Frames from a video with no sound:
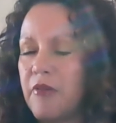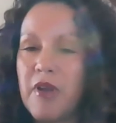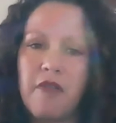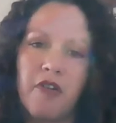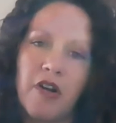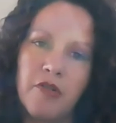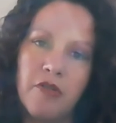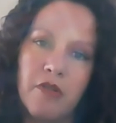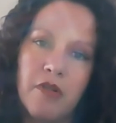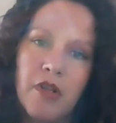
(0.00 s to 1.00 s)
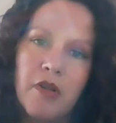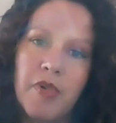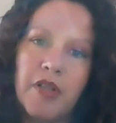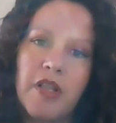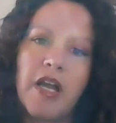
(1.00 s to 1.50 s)
We have our own
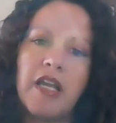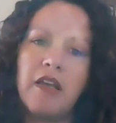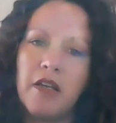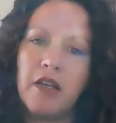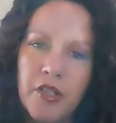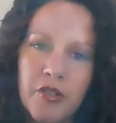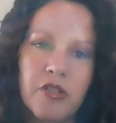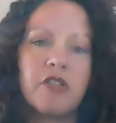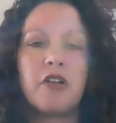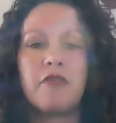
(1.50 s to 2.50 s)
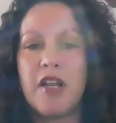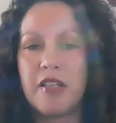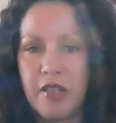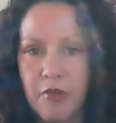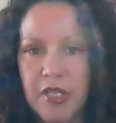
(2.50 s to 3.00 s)
belonging and inclusion survey.
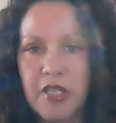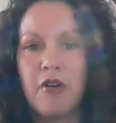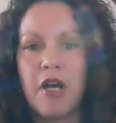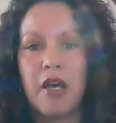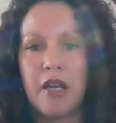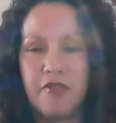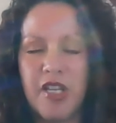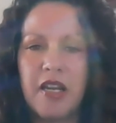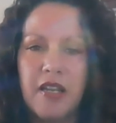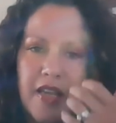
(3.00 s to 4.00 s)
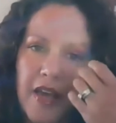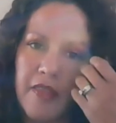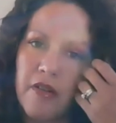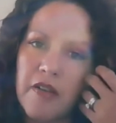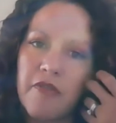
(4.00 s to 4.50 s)
So we do a lot of data
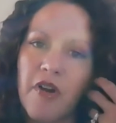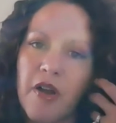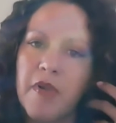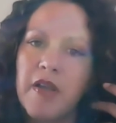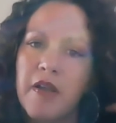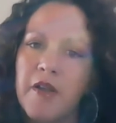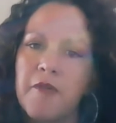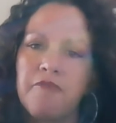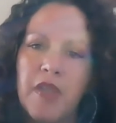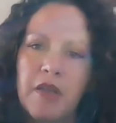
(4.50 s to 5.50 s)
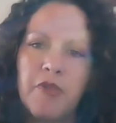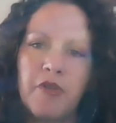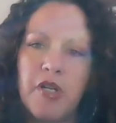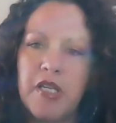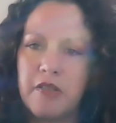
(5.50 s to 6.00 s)
gathering from
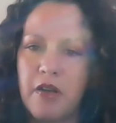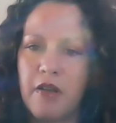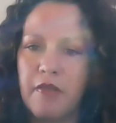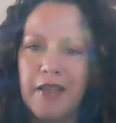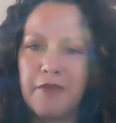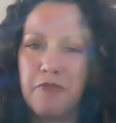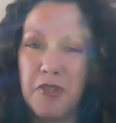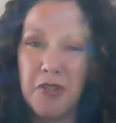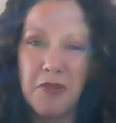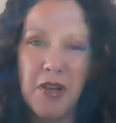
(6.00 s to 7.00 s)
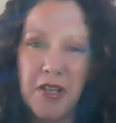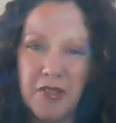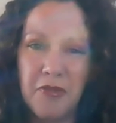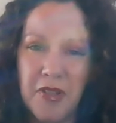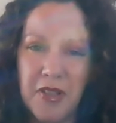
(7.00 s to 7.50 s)
employees on, like, do you
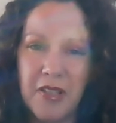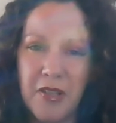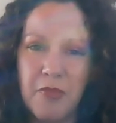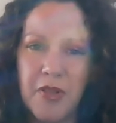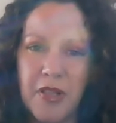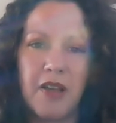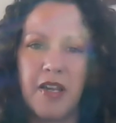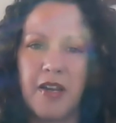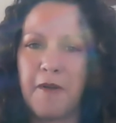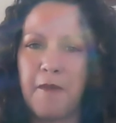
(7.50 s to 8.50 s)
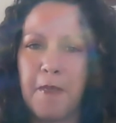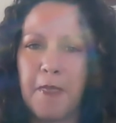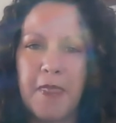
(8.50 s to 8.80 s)
actually feel like you belong here?